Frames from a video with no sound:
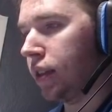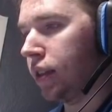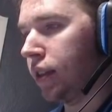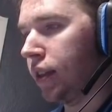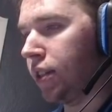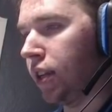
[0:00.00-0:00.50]

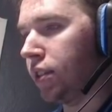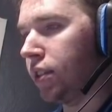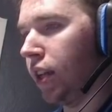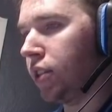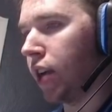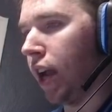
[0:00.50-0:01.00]
As you can
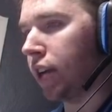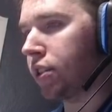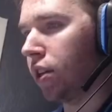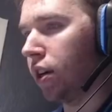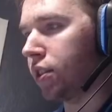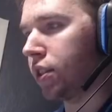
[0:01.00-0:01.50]
see,
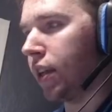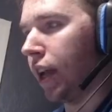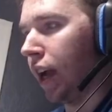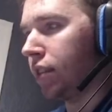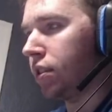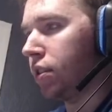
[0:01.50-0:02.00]
Jacksaw's
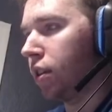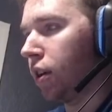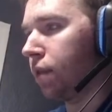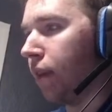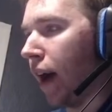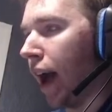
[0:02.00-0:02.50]
stats are
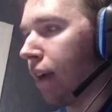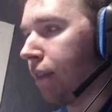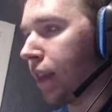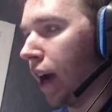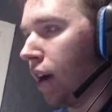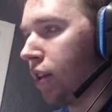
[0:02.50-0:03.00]

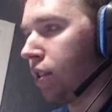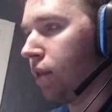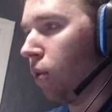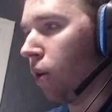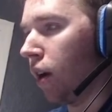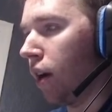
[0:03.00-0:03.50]

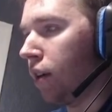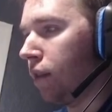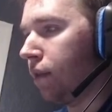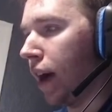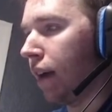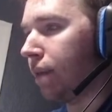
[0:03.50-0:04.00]
5,400,
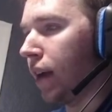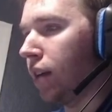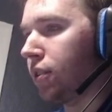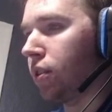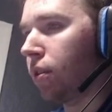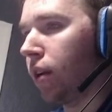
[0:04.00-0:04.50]

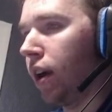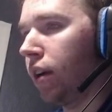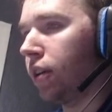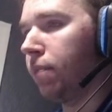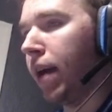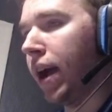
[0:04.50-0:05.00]

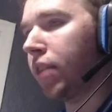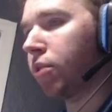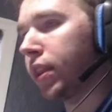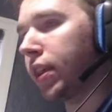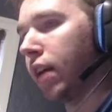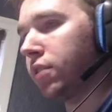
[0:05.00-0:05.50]
5,300 to my
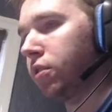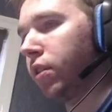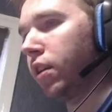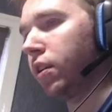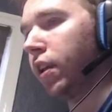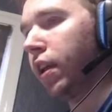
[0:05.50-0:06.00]

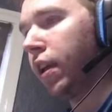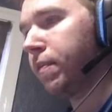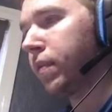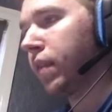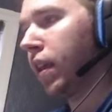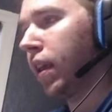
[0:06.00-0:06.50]
3,300.
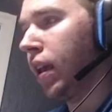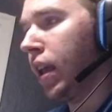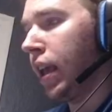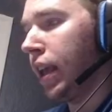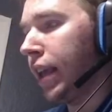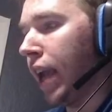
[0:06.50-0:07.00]

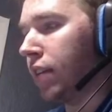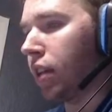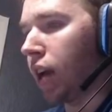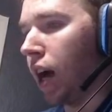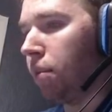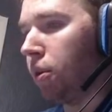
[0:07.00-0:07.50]
He has
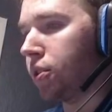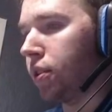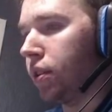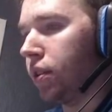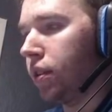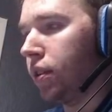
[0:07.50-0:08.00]
like almost
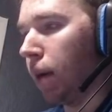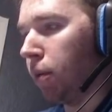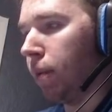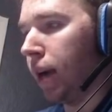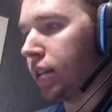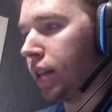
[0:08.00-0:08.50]

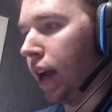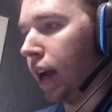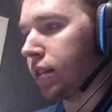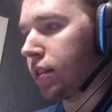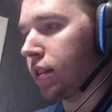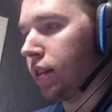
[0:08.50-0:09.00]
double my
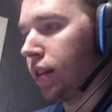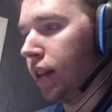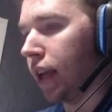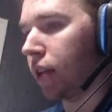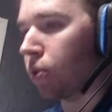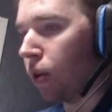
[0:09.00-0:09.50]
stats.
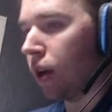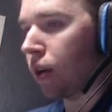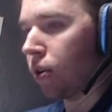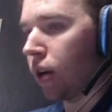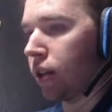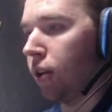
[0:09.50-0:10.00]
Like really,
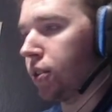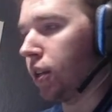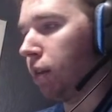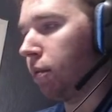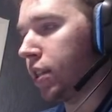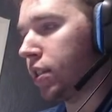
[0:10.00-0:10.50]
really close to
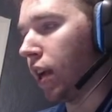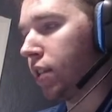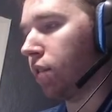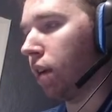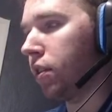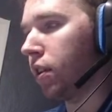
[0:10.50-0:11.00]
double my stats
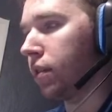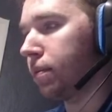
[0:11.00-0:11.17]
for everything.